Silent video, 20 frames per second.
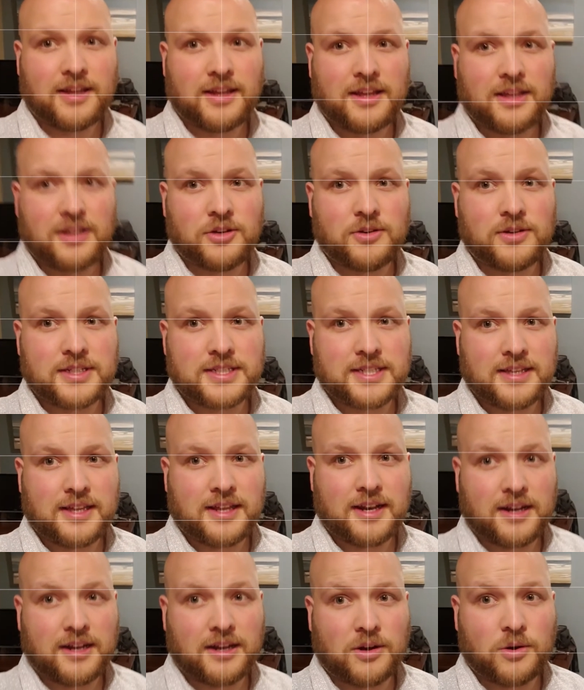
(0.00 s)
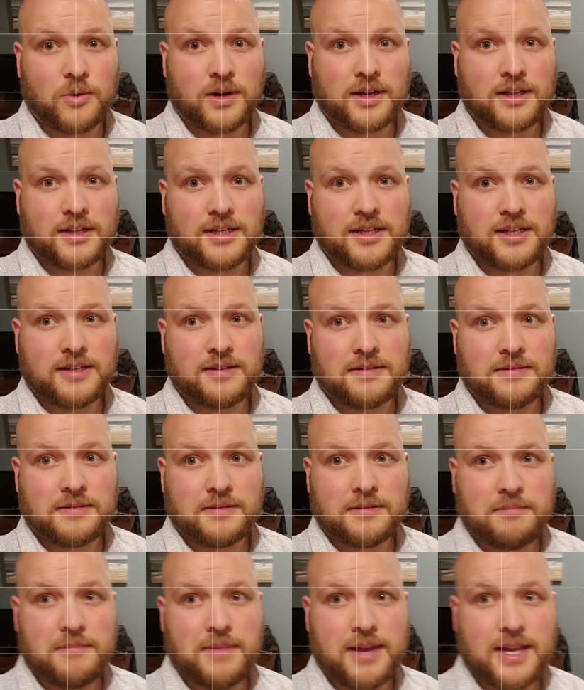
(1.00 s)
you can see that I can quickly
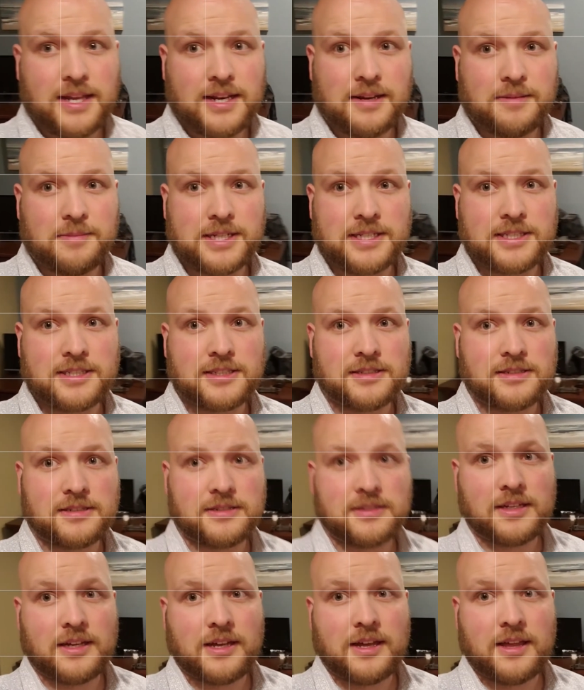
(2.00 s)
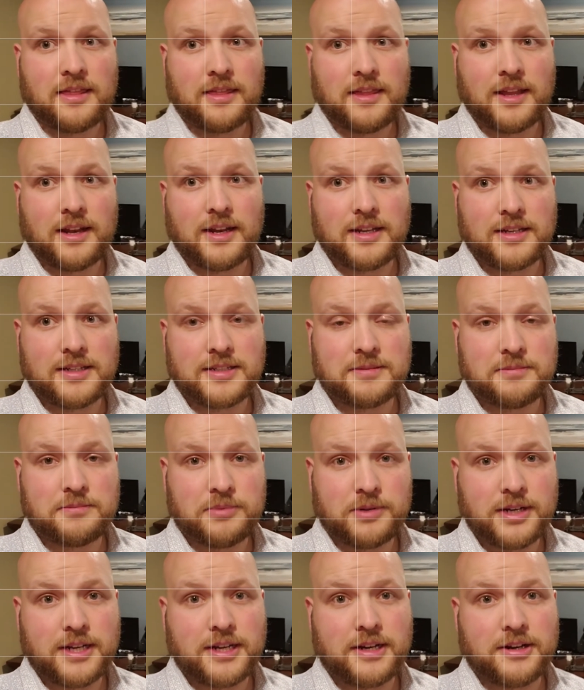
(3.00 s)
make an image that is
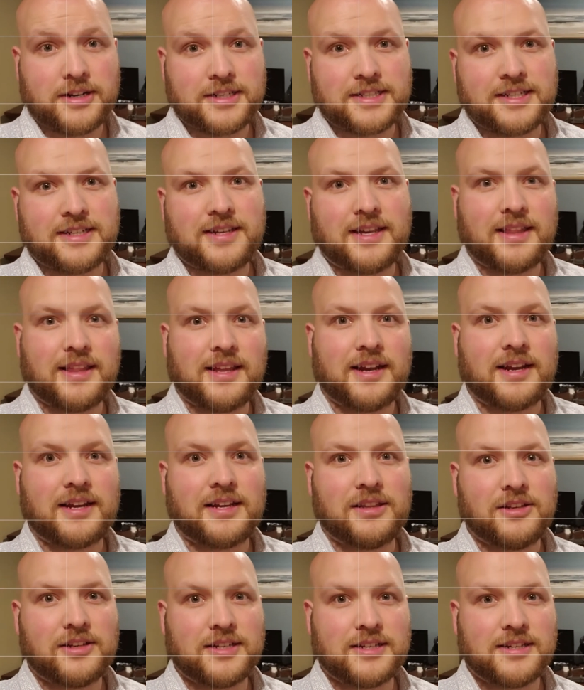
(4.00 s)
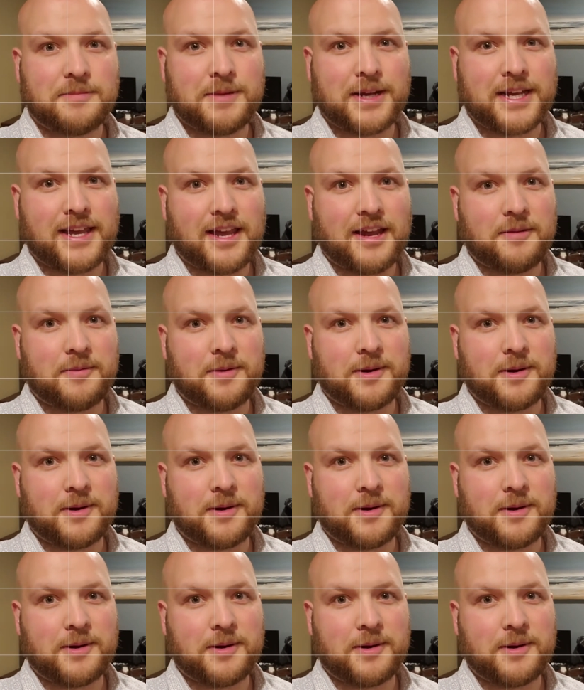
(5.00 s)
pretty interesting, and then I can look into my camera.